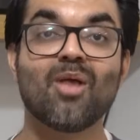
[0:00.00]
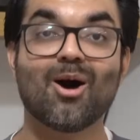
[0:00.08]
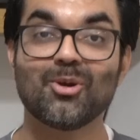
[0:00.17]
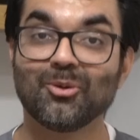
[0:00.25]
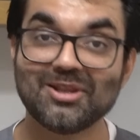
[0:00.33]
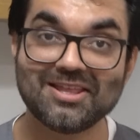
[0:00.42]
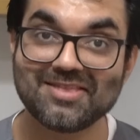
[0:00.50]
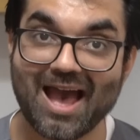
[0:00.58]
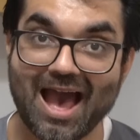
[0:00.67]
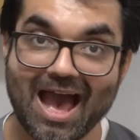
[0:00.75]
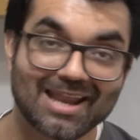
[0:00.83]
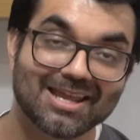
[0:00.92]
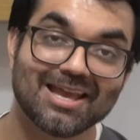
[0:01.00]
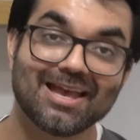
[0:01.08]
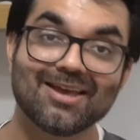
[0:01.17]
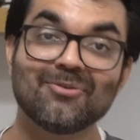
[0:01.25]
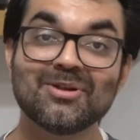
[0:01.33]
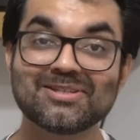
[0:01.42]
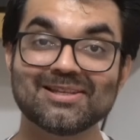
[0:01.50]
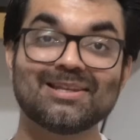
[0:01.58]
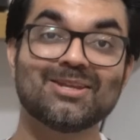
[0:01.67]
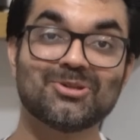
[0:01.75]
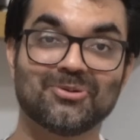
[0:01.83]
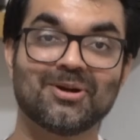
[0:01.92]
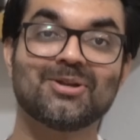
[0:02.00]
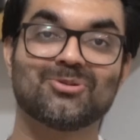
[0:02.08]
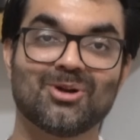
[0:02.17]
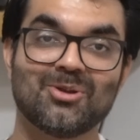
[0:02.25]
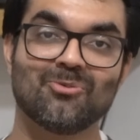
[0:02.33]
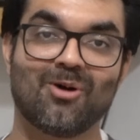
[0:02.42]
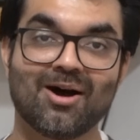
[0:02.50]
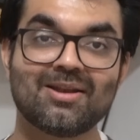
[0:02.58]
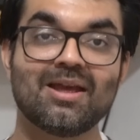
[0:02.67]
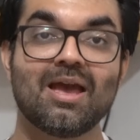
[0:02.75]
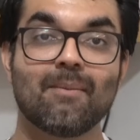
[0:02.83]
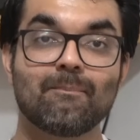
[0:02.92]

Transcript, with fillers: not only that, recently in 2021,